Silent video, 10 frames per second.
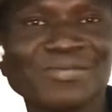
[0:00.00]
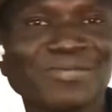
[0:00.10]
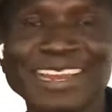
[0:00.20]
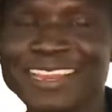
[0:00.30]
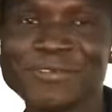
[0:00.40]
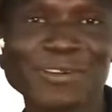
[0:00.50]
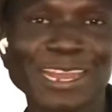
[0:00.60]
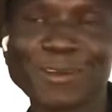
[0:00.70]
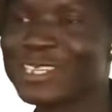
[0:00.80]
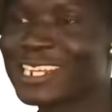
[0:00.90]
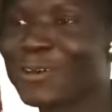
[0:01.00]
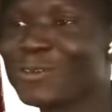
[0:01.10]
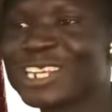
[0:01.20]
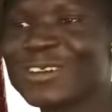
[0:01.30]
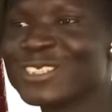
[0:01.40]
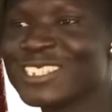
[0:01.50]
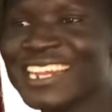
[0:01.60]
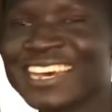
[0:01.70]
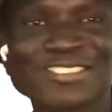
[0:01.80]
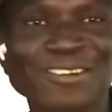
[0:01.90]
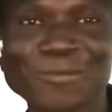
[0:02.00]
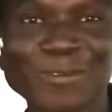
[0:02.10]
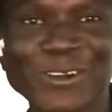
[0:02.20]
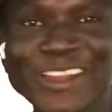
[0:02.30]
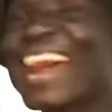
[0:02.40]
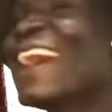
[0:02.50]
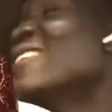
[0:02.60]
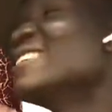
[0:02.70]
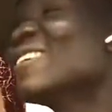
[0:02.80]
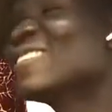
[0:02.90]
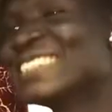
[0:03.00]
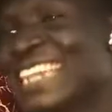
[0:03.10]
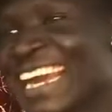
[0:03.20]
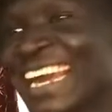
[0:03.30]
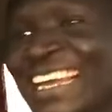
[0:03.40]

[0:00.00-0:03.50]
man, I wish I was in that song, bro. I wish I was there.